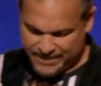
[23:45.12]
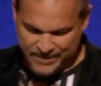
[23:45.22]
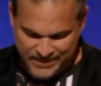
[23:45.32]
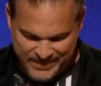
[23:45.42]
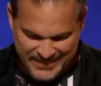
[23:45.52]

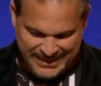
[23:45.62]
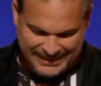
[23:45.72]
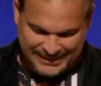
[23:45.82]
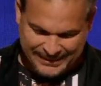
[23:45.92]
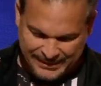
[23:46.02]

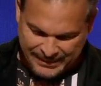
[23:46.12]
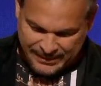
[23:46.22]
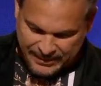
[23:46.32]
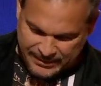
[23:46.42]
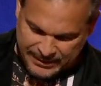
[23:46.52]

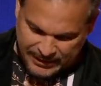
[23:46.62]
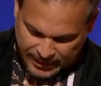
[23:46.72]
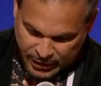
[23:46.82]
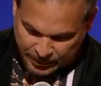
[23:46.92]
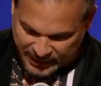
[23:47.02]
Let's get a
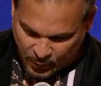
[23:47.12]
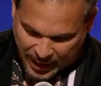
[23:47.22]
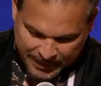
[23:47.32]
little bit quiet,